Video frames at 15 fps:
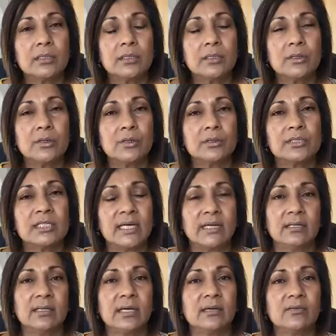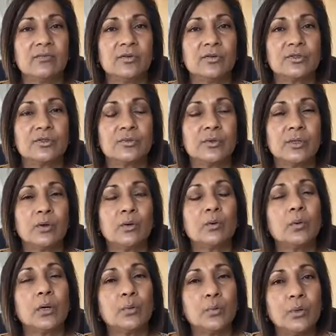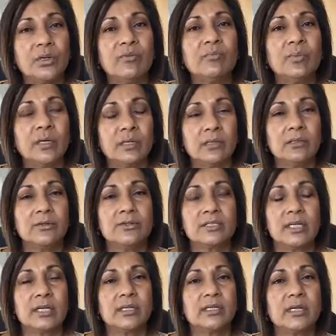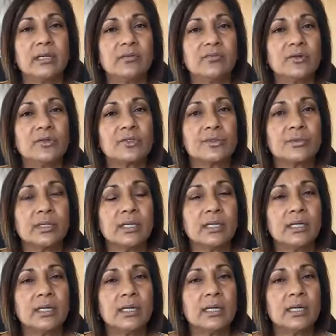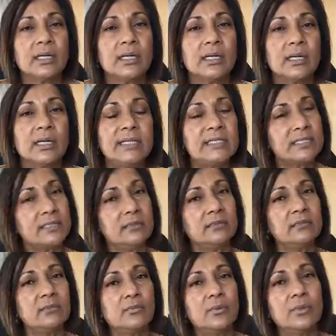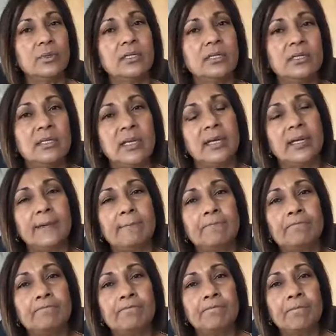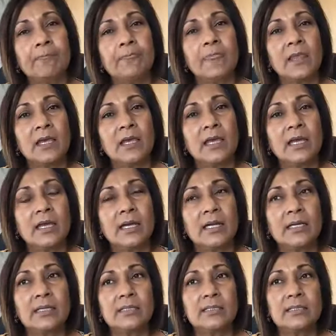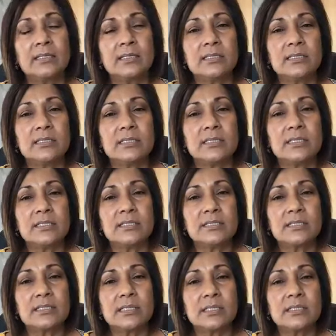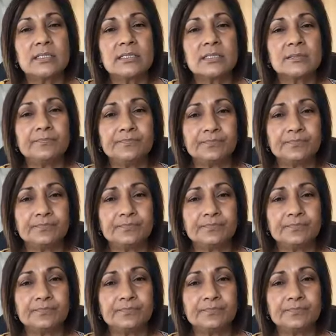your second anniversary, or what would have been your second anniversary. It's still an important day. And since